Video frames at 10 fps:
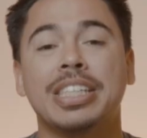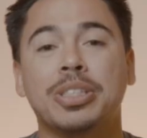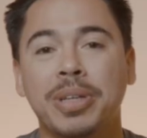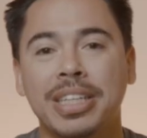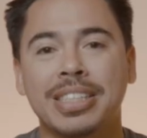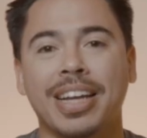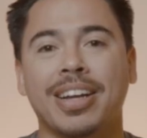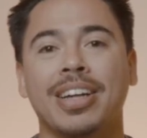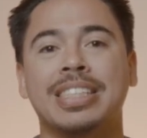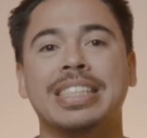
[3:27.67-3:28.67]
This means that
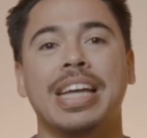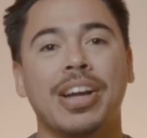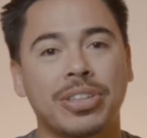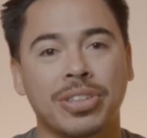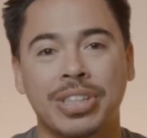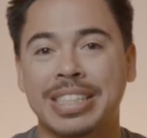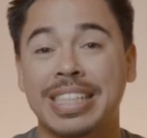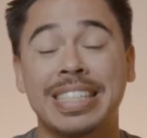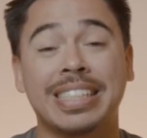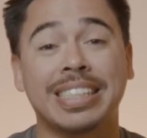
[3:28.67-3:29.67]
God's character is
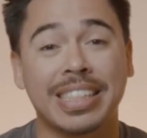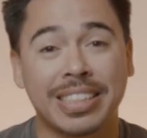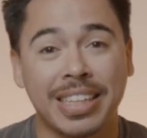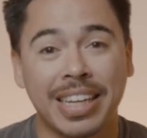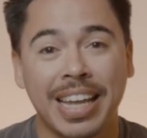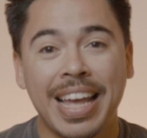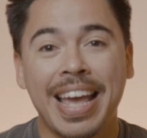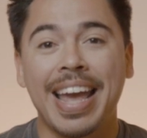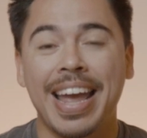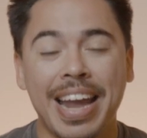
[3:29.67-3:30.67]
consistent
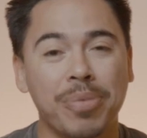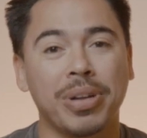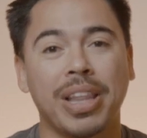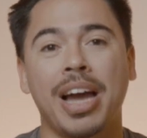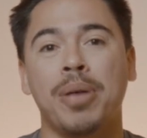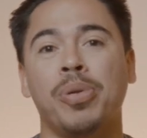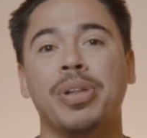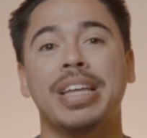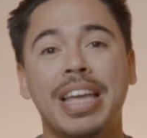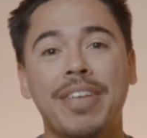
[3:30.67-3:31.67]
and
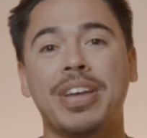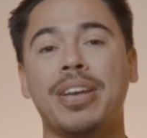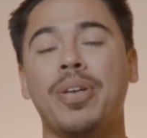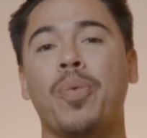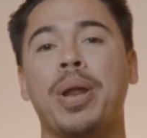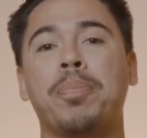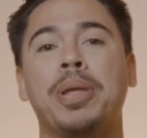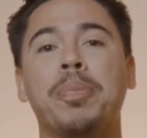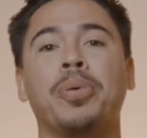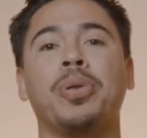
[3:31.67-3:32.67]
reliable even when
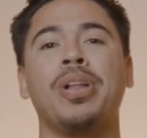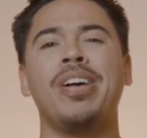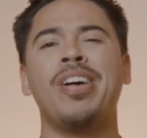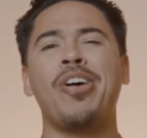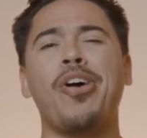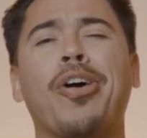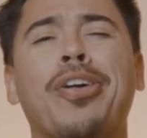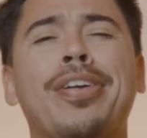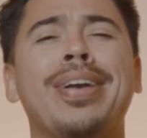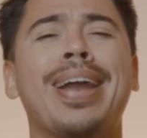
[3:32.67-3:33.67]
people
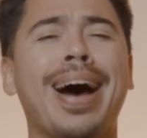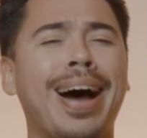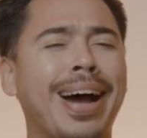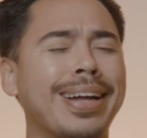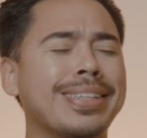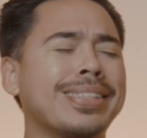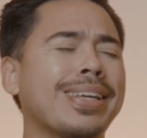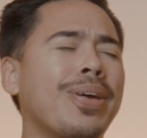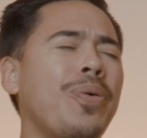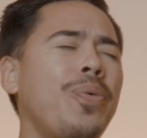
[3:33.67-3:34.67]
are not.
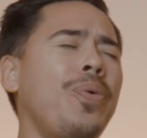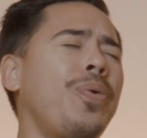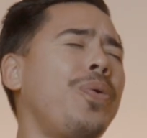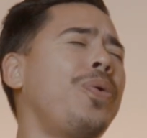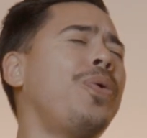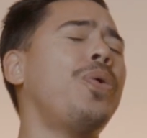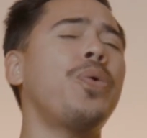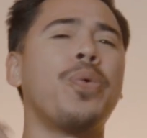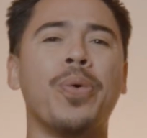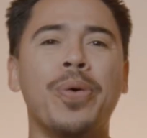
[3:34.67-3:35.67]

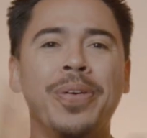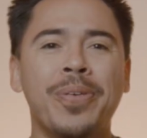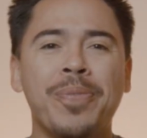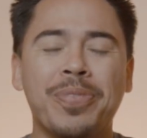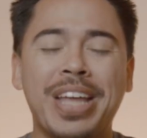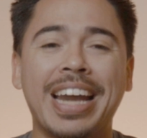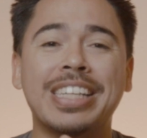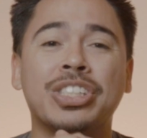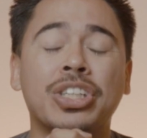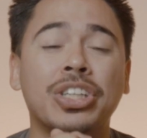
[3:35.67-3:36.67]
Woo! That
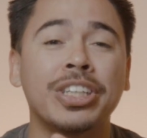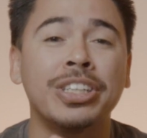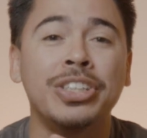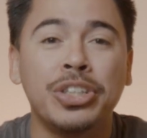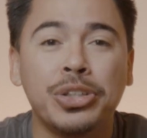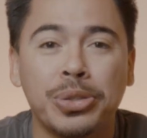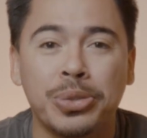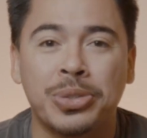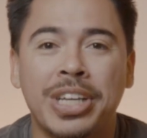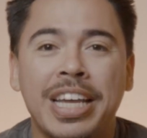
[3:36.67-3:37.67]
is good
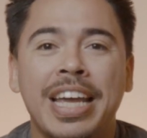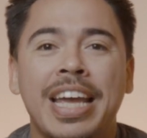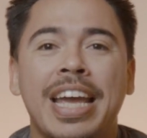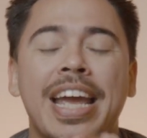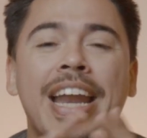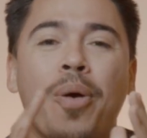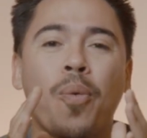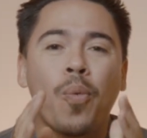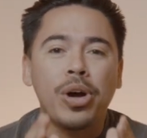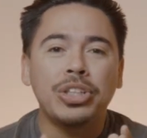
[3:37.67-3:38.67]
news. And I
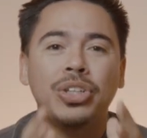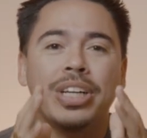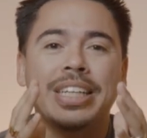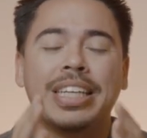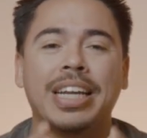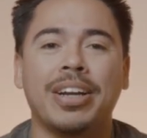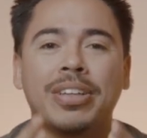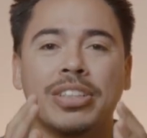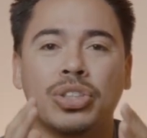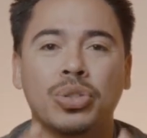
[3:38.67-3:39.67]
want you to
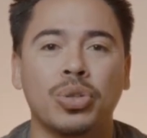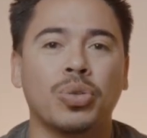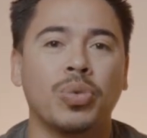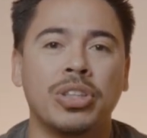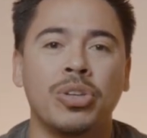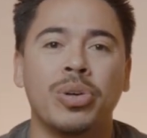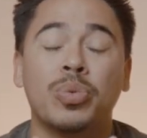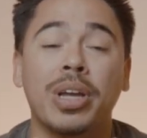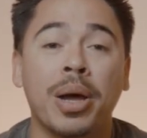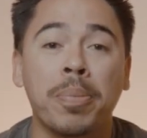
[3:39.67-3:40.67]
carry this truth with you
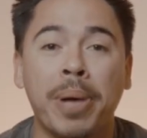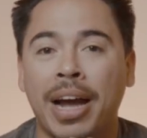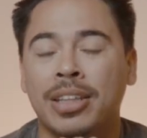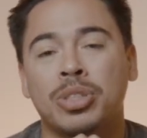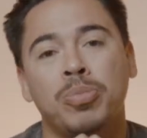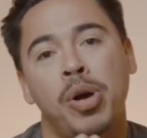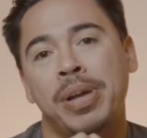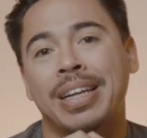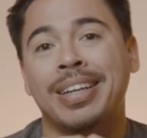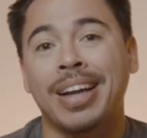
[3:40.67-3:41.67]
as we unpack this
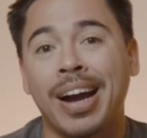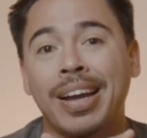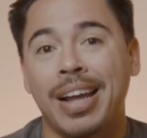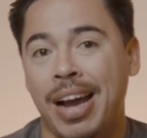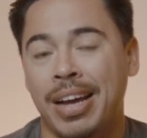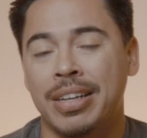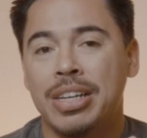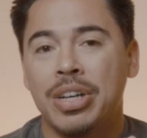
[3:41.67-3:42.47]
moment God had